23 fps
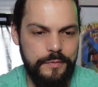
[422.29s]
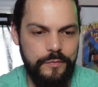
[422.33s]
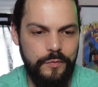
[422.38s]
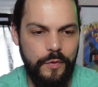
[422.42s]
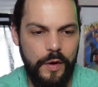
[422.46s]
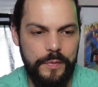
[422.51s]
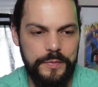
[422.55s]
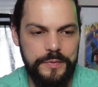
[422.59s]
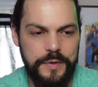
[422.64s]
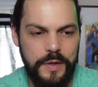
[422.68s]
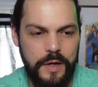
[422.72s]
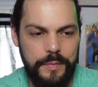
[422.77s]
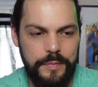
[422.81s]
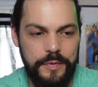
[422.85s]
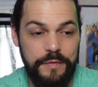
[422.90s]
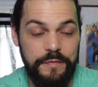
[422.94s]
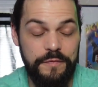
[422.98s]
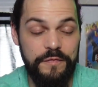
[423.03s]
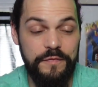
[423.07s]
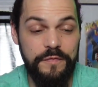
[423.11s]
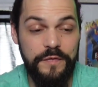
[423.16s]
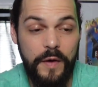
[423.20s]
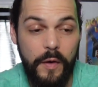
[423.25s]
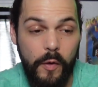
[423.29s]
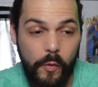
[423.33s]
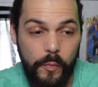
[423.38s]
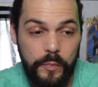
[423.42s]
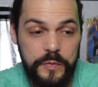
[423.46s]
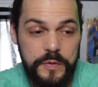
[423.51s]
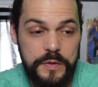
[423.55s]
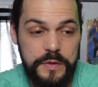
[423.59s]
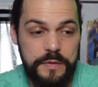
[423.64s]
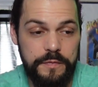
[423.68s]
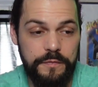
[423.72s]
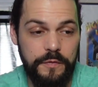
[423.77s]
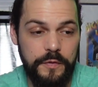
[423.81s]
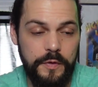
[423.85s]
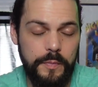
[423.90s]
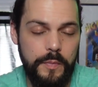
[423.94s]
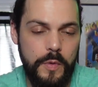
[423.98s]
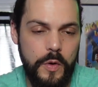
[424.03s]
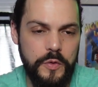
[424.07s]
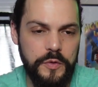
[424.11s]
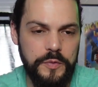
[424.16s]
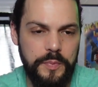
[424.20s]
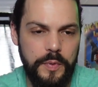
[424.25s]
Rob Zombie films for the
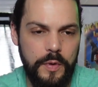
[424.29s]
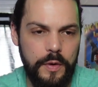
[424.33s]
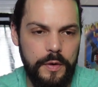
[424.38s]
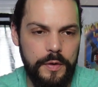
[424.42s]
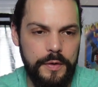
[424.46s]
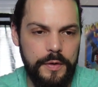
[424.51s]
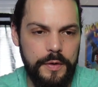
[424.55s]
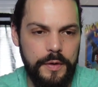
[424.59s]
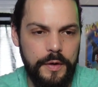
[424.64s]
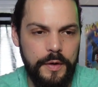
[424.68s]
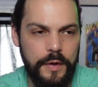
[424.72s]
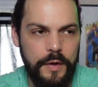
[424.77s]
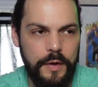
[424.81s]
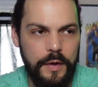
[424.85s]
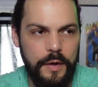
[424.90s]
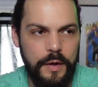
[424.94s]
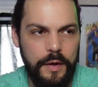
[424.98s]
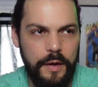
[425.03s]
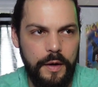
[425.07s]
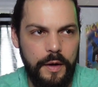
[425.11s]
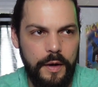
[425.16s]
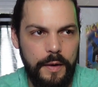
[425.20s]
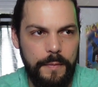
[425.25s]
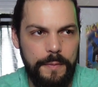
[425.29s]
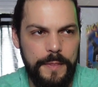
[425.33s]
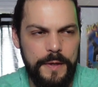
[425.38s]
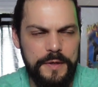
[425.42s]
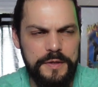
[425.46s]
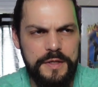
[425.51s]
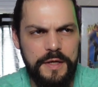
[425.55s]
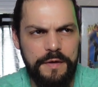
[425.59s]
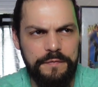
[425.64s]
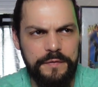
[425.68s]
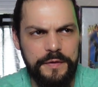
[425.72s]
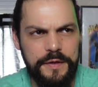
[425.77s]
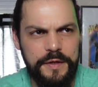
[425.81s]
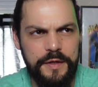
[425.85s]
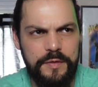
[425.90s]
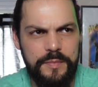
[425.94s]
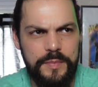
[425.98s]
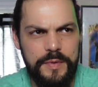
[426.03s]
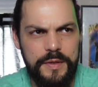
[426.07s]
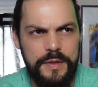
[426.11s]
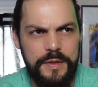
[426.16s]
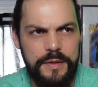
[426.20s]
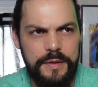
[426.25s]
most part. Uh, there's definitely going
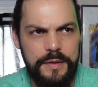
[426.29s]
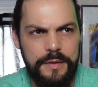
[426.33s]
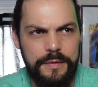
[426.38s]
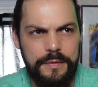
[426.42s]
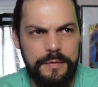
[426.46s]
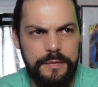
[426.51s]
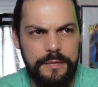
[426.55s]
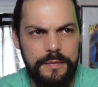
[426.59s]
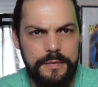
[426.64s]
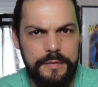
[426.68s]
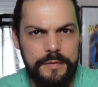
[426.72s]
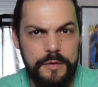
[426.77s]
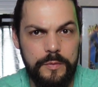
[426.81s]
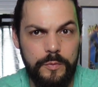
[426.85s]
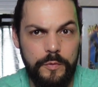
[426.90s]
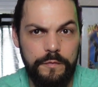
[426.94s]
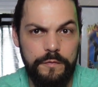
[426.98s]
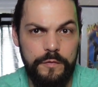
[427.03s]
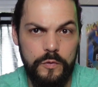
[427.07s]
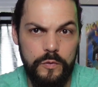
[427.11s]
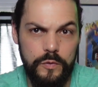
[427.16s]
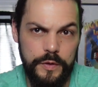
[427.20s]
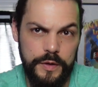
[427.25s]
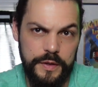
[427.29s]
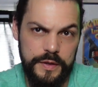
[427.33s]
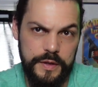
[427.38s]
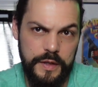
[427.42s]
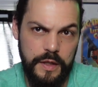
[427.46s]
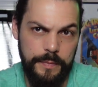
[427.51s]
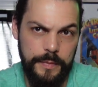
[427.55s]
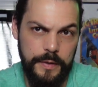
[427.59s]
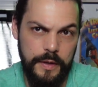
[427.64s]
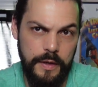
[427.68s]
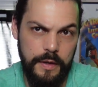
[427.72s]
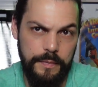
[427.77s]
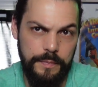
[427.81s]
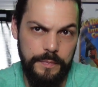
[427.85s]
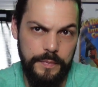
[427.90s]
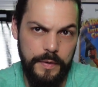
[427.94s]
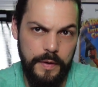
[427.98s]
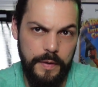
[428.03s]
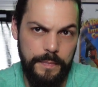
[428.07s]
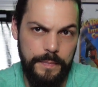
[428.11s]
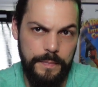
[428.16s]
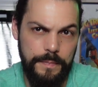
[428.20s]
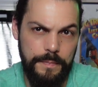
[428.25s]
to be some review lists coming up
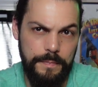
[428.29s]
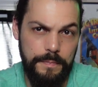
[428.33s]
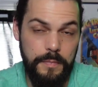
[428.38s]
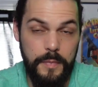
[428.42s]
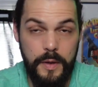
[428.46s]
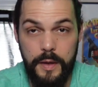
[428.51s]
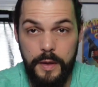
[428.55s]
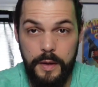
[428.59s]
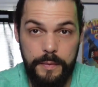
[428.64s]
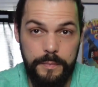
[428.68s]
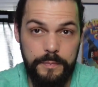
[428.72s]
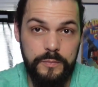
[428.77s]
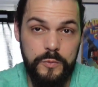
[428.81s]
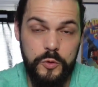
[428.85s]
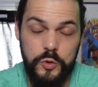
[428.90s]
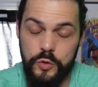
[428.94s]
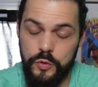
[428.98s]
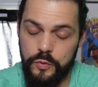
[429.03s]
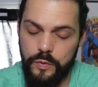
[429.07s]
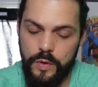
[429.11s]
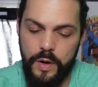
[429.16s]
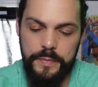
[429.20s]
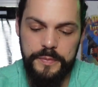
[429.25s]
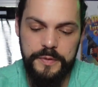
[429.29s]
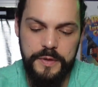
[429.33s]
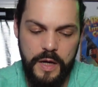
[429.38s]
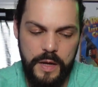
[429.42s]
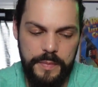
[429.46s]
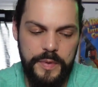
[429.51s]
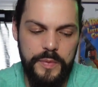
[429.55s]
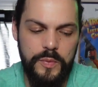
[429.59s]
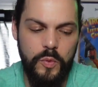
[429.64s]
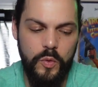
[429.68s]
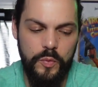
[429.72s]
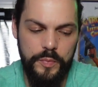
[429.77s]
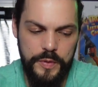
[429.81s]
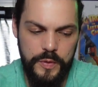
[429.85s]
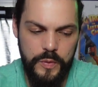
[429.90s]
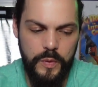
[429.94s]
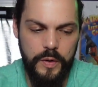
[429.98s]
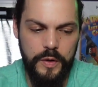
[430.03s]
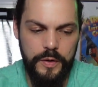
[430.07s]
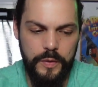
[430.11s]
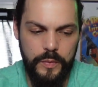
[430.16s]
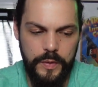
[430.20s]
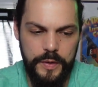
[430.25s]
and I'm sure Rob Zombie will be
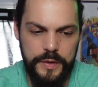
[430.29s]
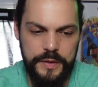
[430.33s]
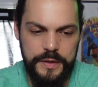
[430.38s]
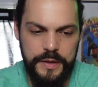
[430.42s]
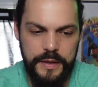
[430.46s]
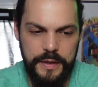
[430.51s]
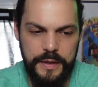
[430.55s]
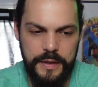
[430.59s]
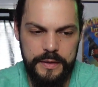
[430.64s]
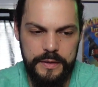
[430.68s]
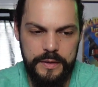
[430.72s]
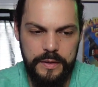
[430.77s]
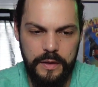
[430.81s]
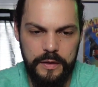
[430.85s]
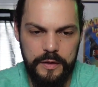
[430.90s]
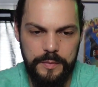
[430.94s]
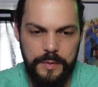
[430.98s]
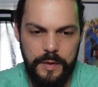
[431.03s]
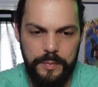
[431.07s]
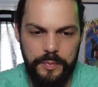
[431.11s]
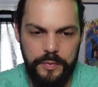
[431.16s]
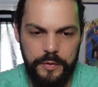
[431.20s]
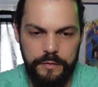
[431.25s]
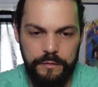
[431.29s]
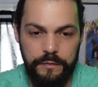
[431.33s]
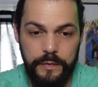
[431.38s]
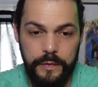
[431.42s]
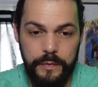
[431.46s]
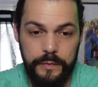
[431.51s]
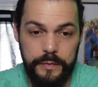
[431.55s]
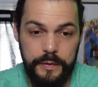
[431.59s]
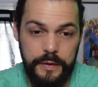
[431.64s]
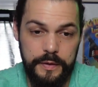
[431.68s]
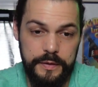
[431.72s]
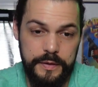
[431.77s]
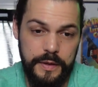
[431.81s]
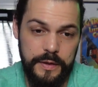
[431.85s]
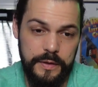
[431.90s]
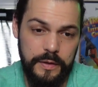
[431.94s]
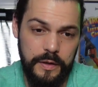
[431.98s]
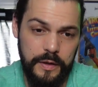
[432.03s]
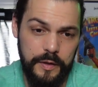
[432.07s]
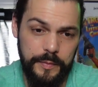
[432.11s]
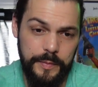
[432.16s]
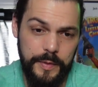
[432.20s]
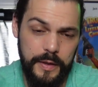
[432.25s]
one of the ones that gets talked about pretty frequently as I
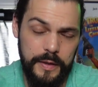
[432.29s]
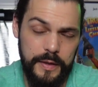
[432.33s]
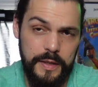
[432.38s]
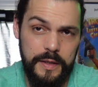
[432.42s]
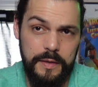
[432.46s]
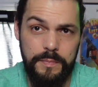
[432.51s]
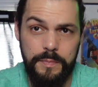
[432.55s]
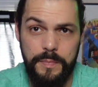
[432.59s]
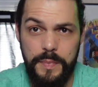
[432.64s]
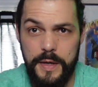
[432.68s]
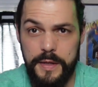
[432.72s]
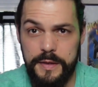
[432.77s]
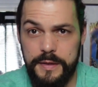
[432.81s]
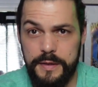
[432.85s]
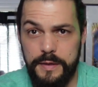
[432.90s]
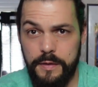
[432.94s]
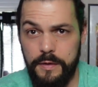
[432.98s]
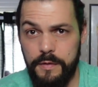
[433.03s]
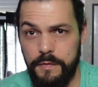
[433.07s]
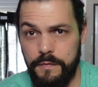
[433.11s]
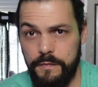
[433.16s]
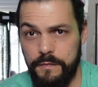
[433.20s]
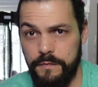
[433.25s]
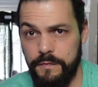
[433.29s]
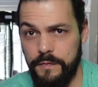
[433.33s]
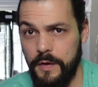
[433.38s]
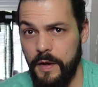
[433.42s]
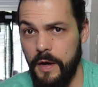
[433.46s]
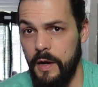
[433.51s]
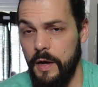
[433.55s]
talk about the best of